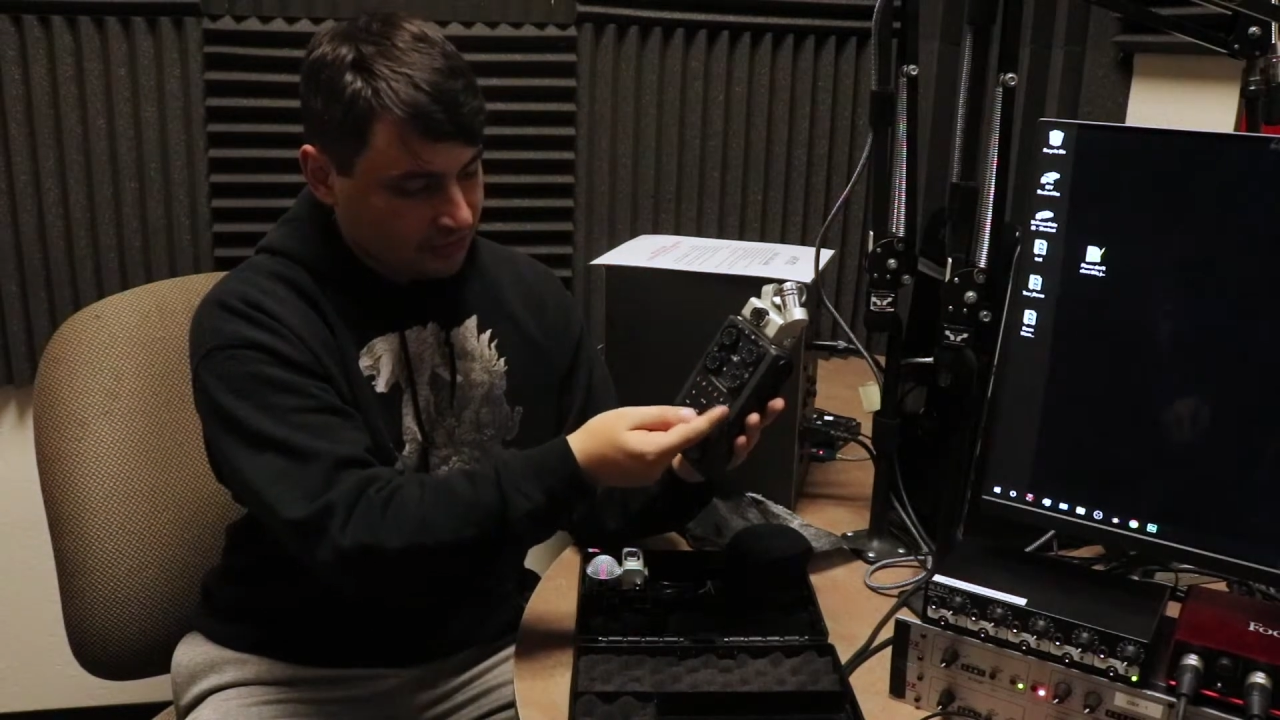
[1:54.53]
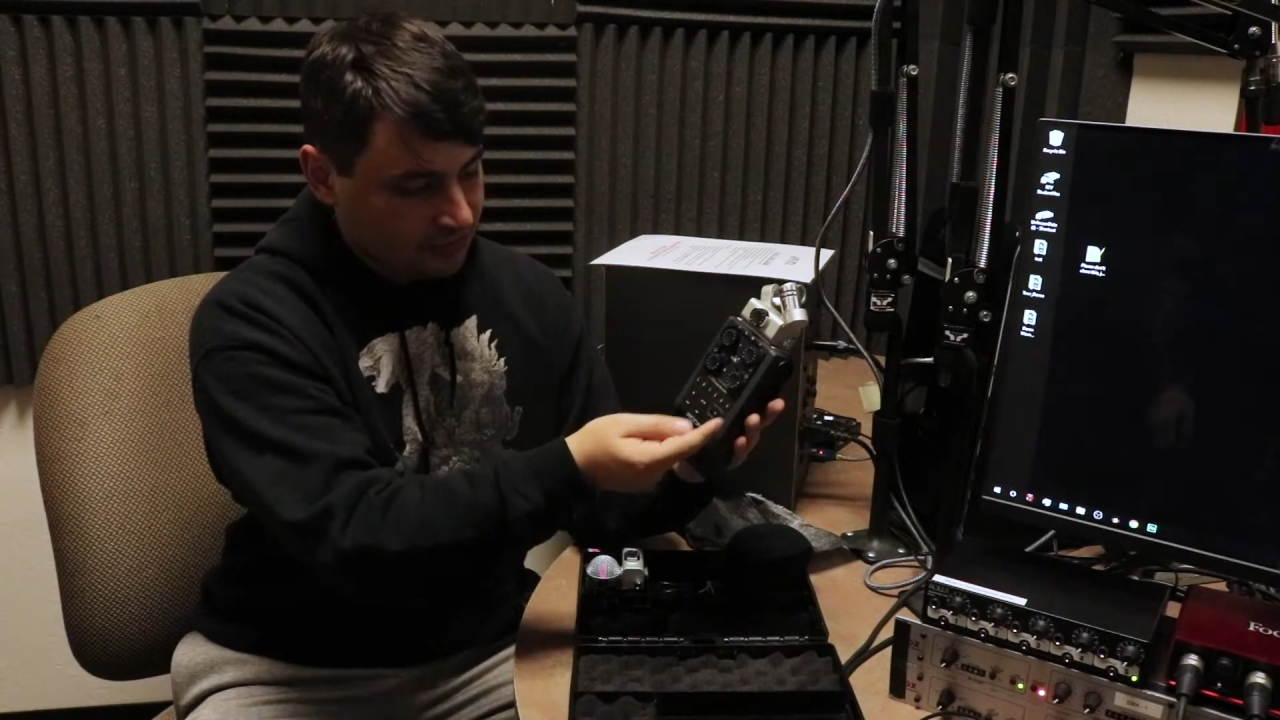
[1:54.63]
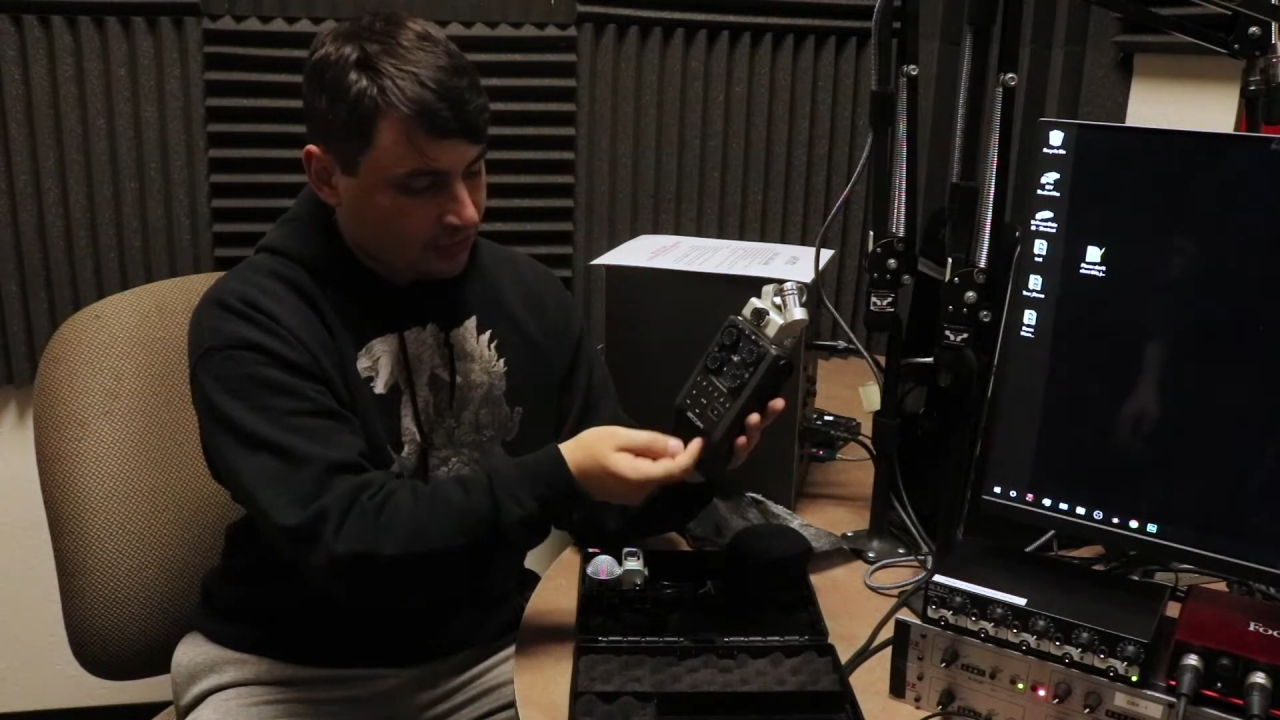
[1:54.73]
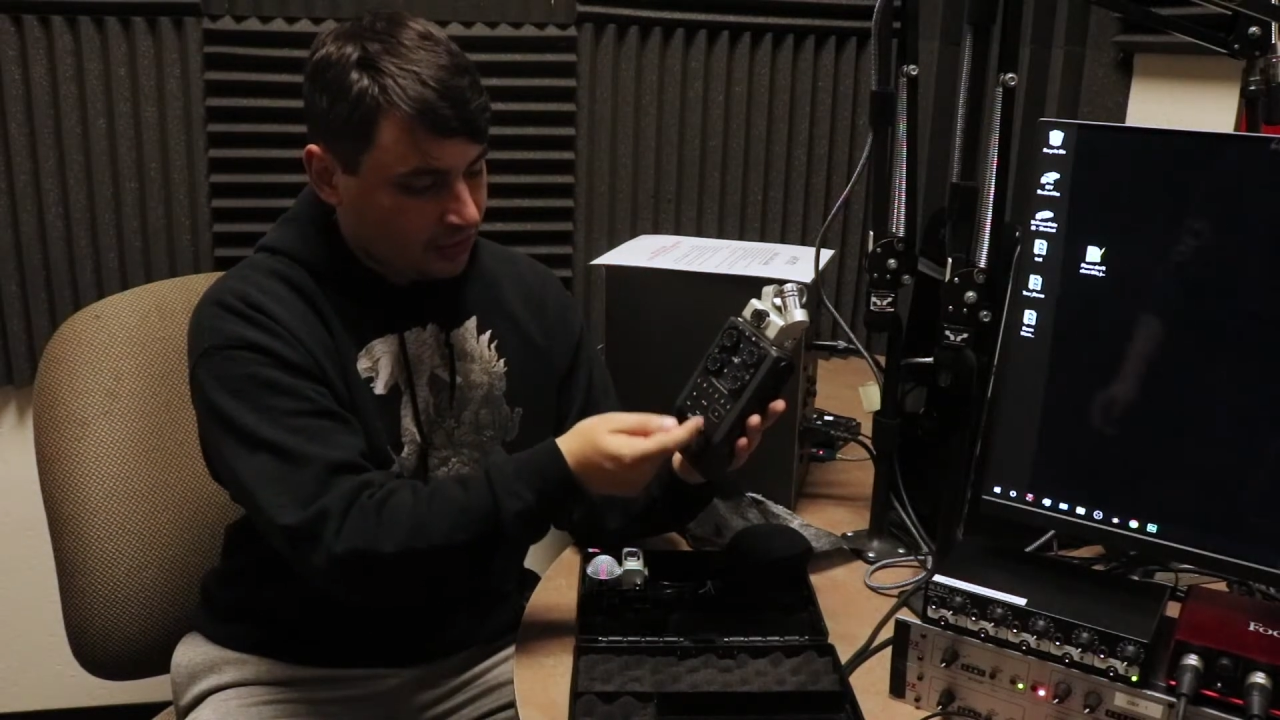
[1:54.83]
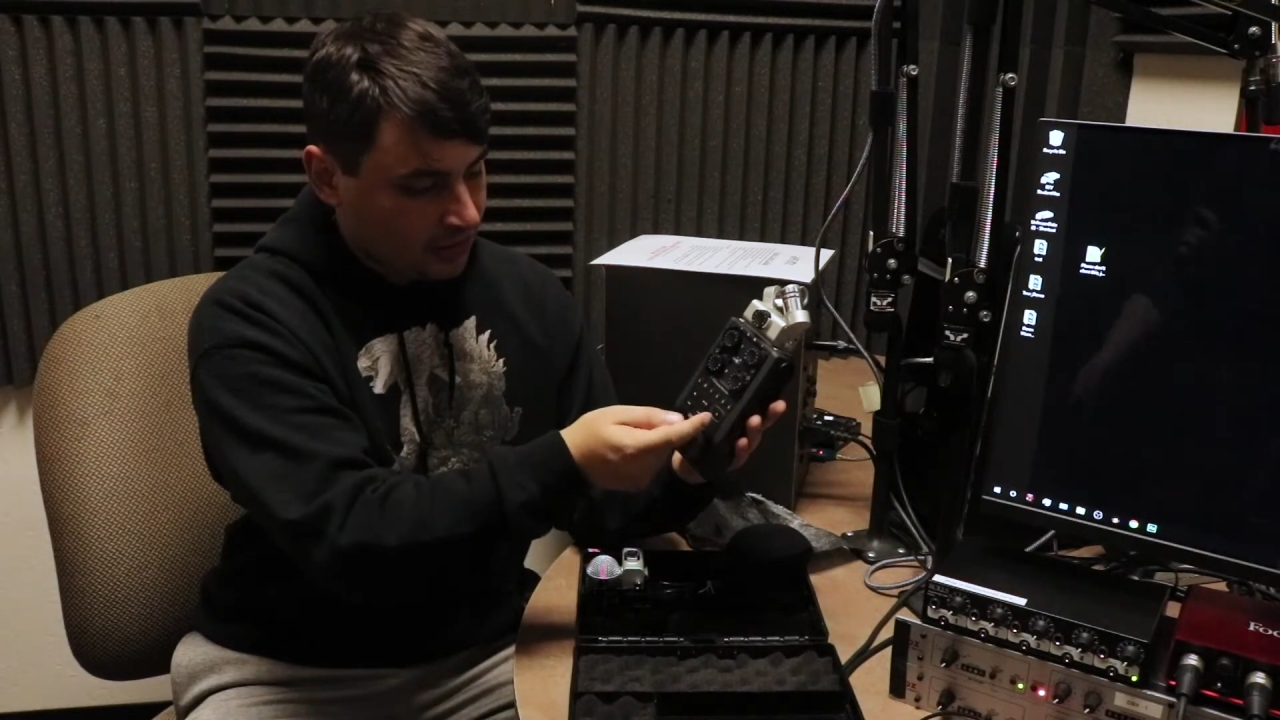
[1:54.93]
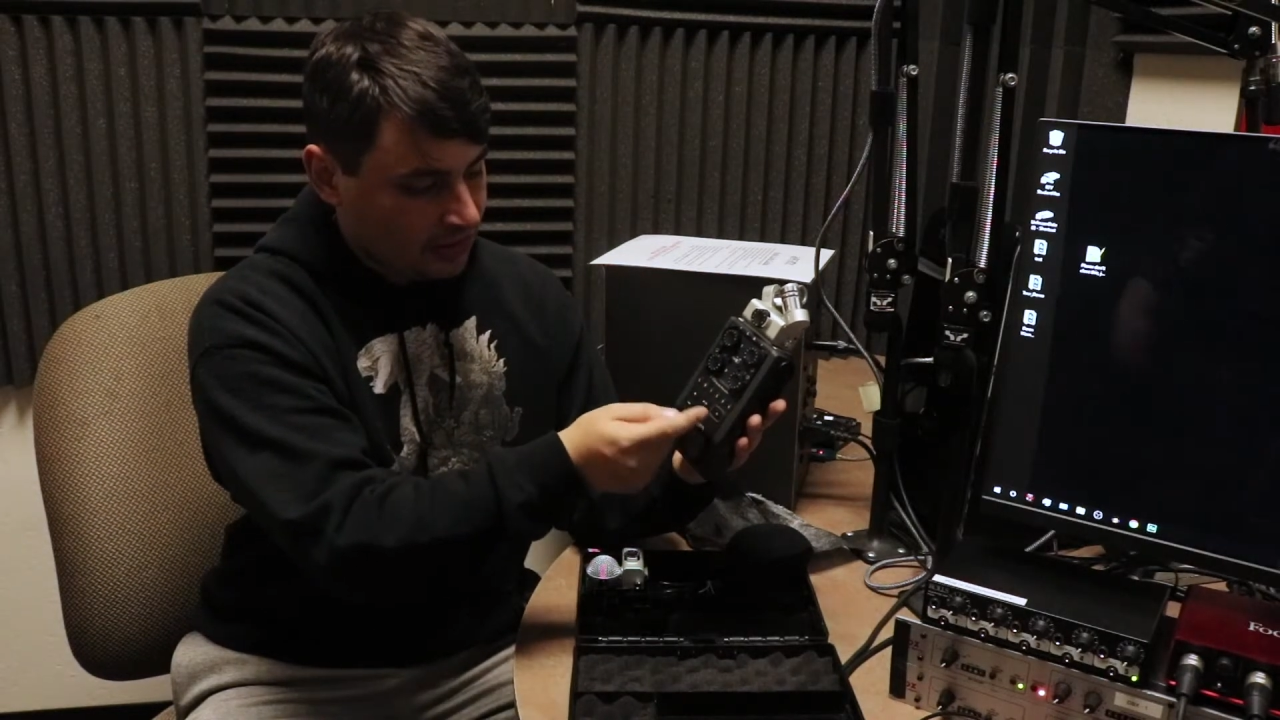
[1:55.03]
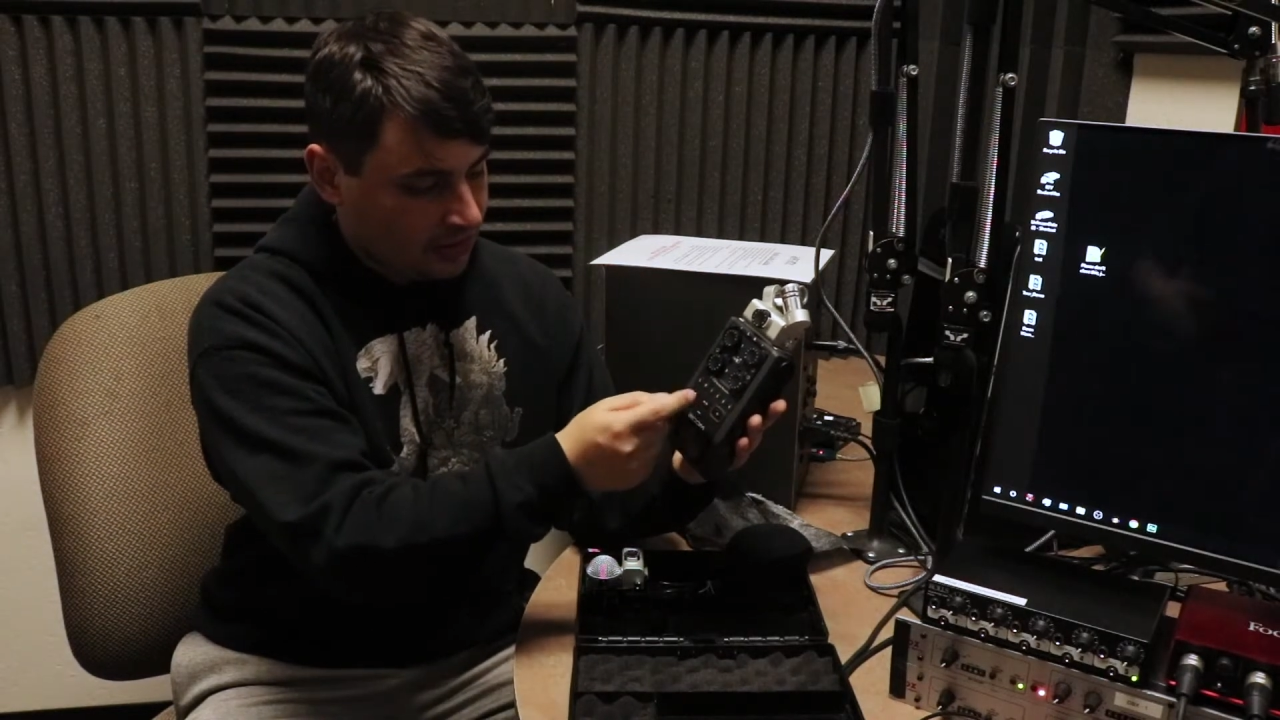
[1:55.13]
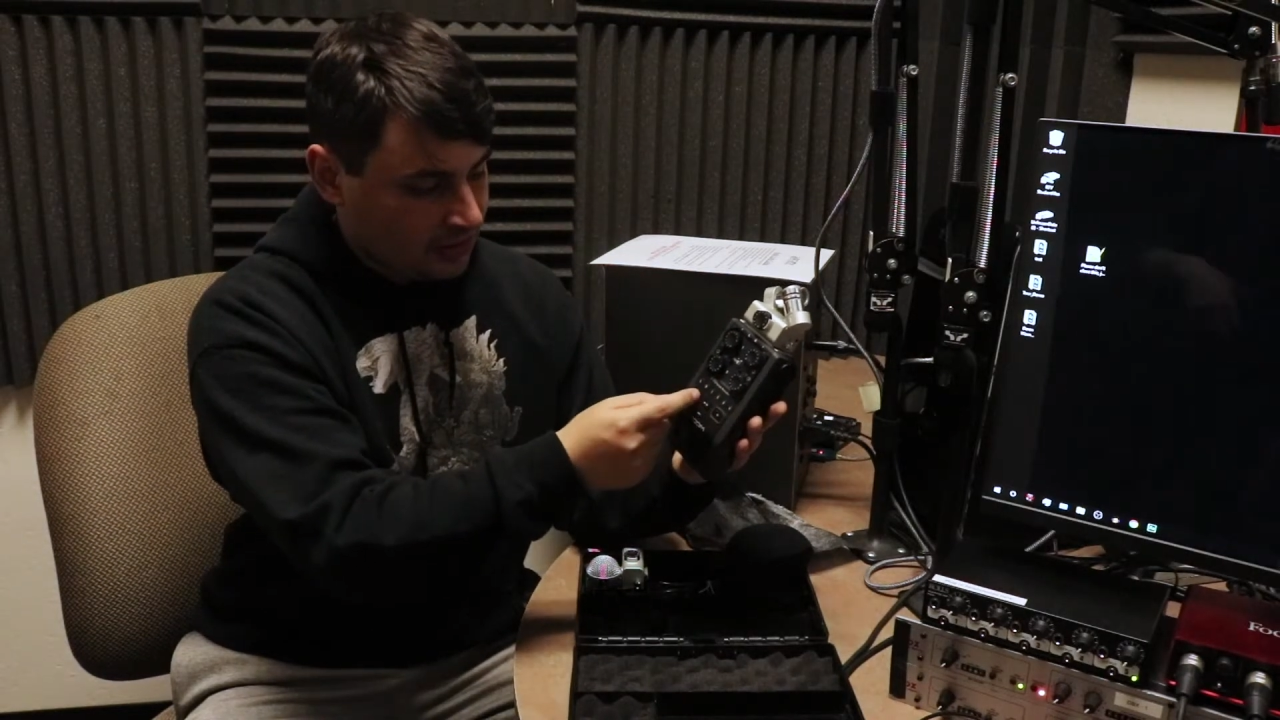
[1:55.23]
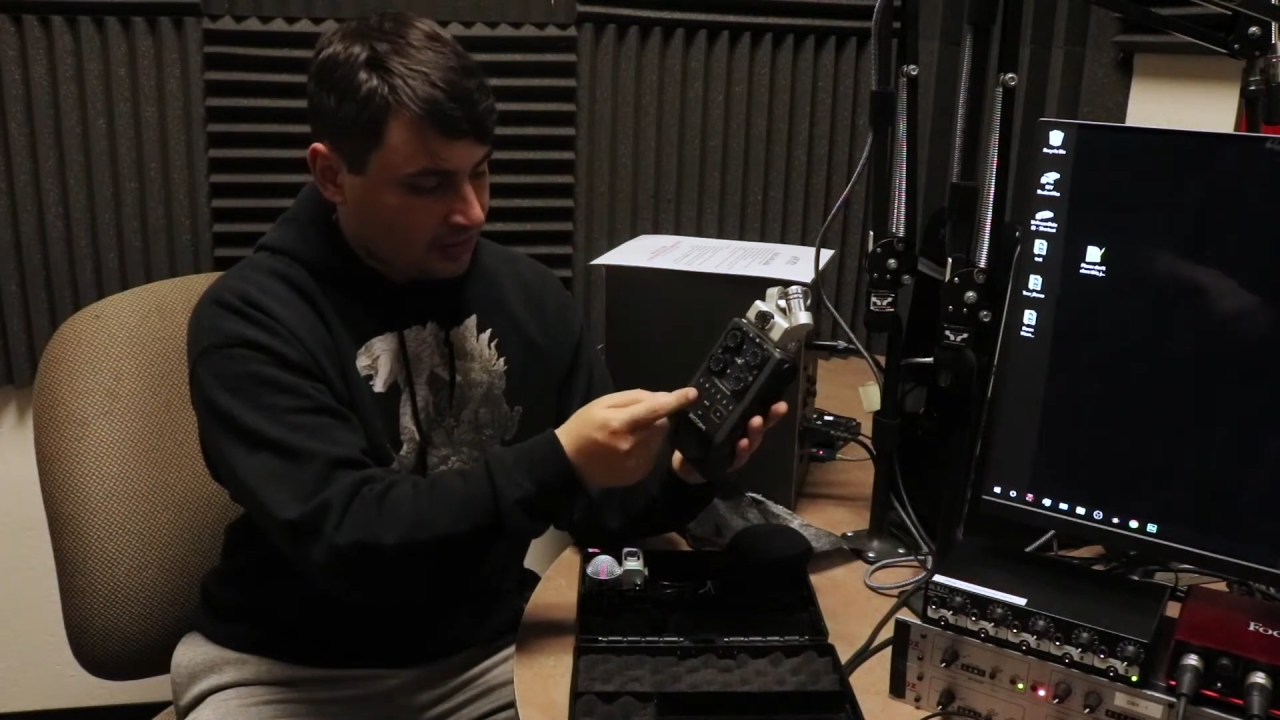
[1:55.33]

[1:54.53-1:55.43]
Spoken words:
4,